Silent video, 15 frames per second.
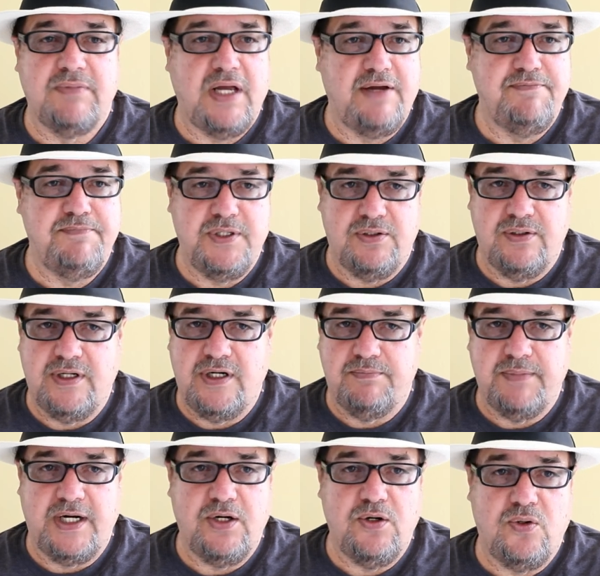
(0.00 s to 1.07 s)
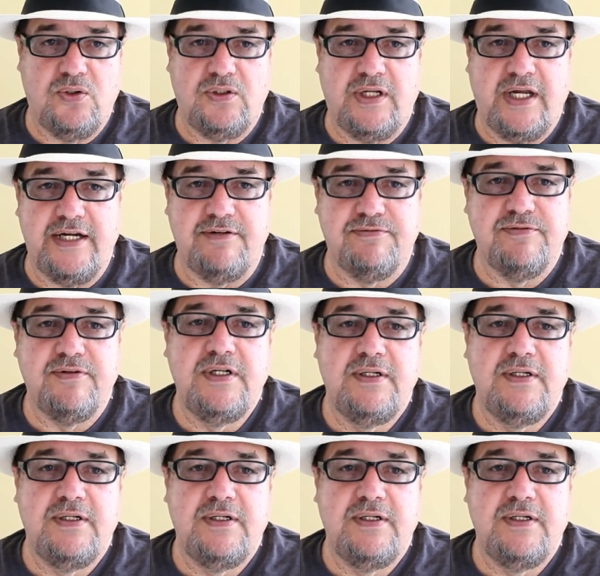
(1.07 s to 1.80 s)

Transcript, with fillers: I've been around my whole life.